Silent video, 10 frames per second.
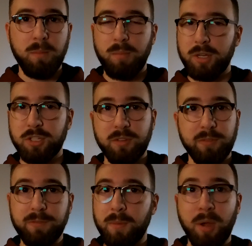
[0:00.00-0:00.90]
a bunch
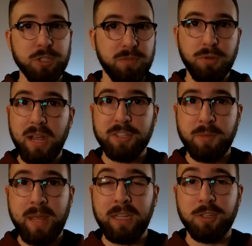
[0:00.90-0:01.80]
of you guys
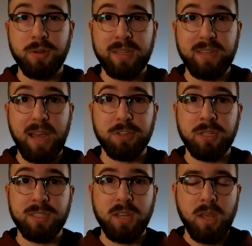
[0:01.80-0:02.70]
are making
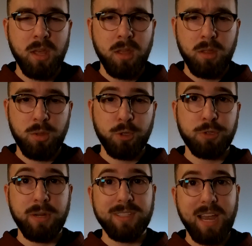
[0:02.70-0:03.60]
transactions, those
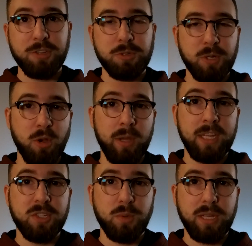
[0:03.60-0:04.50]
transactions are going
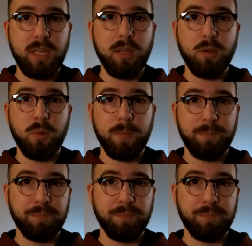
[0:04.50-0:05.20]
into a queue.